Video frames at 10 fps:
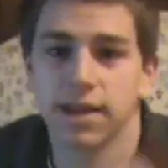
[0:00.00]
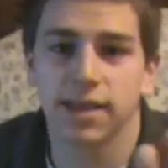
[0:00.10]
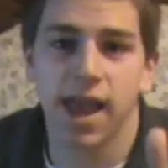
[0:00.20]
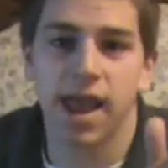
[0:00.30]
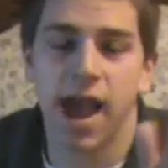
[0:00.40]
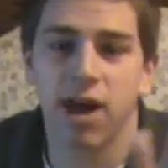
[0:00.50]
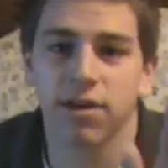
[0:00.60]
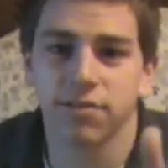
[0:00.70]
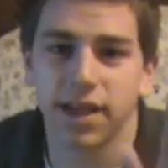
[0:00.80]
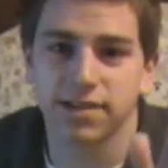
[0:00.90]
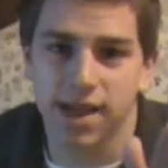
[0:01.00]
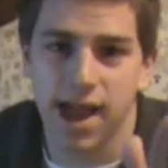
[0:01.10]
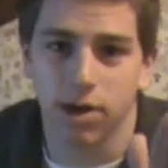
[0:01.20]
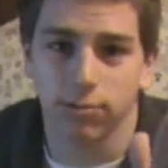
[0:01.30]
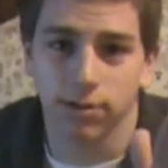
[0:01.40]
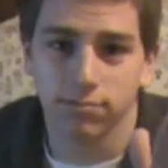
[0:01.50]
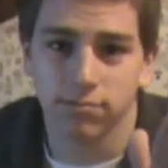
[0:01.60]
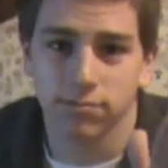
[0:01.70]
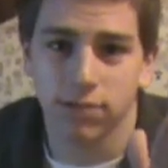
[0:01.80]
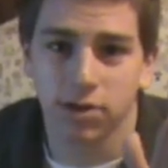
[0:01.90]
Get out of that town,
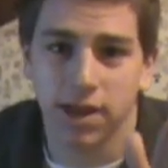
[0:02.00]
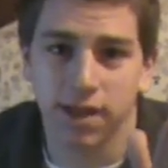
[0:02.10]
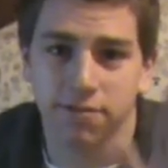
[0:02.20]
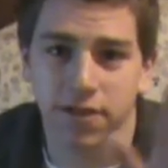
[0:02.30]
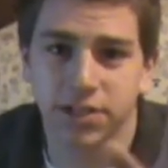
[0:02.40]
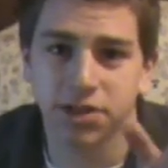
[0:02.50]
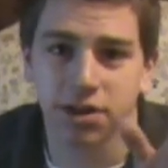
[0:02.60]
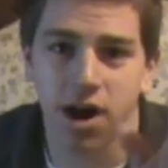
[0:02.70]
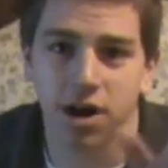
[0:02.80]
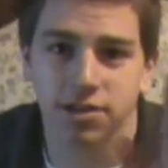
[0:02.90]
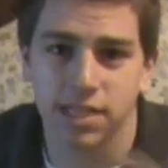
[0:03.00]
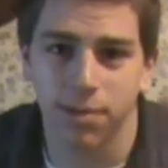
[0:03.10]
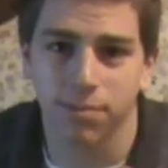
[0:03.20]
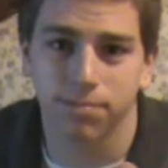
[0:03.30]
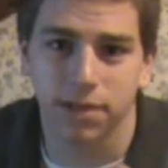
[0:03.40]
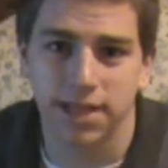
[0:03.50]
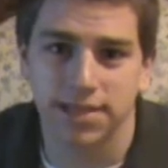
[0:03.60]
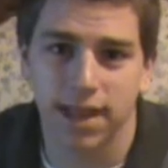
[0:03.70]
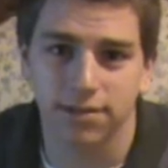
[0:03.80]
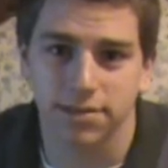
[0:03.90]
okay? Fix your car someplace
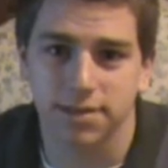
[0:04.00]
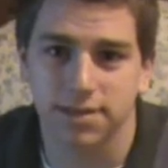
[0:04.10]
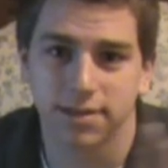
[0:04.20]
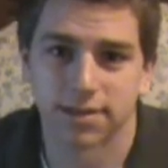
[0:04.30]
else.